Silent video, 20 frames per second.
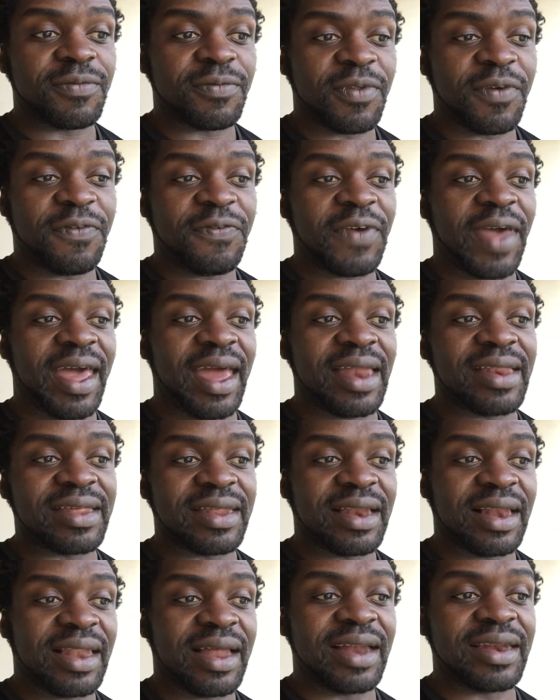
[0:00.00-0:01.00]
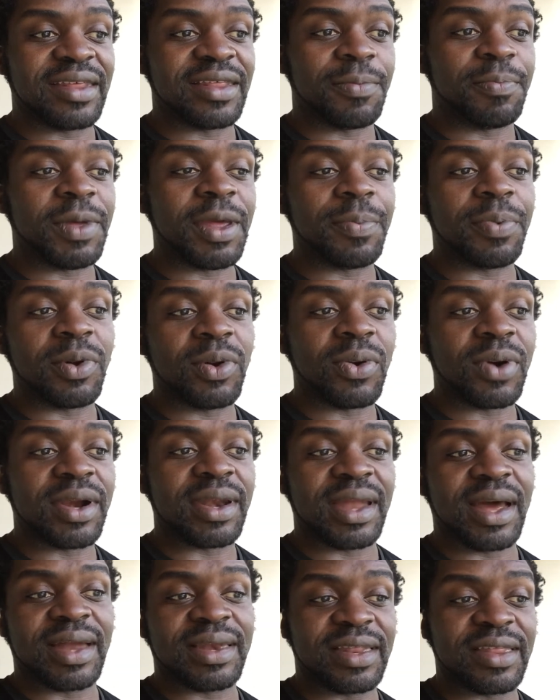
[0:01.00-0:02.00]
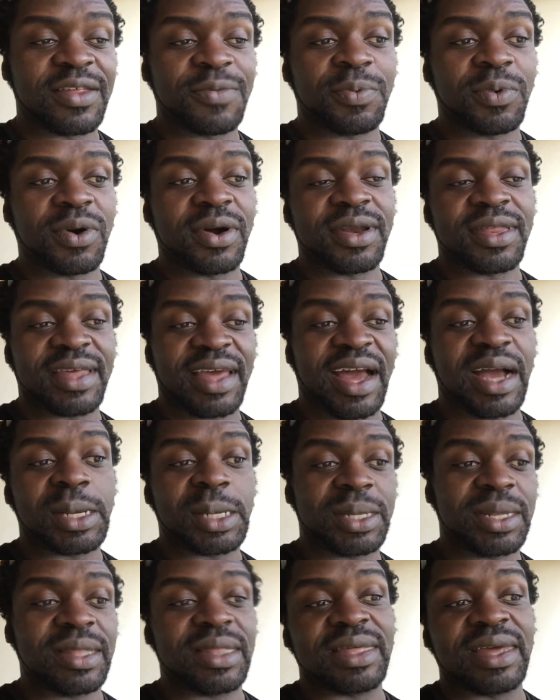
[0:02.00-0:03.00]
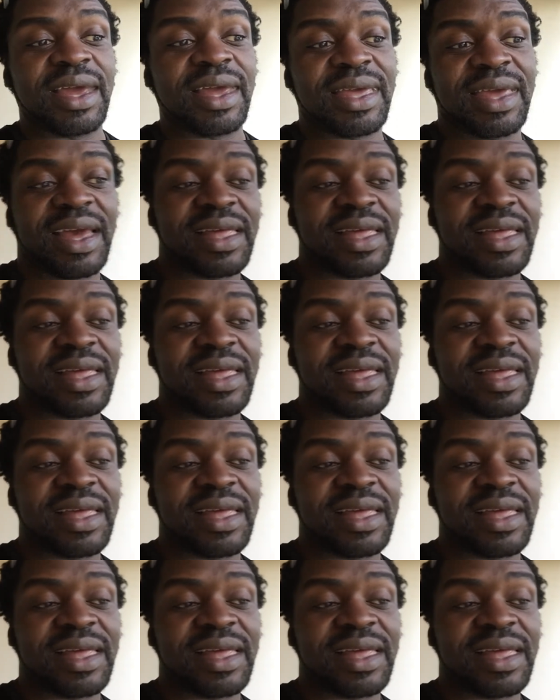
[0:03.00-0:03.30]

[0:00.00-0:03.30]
the fans and a lot of the people who are not in sports actually think.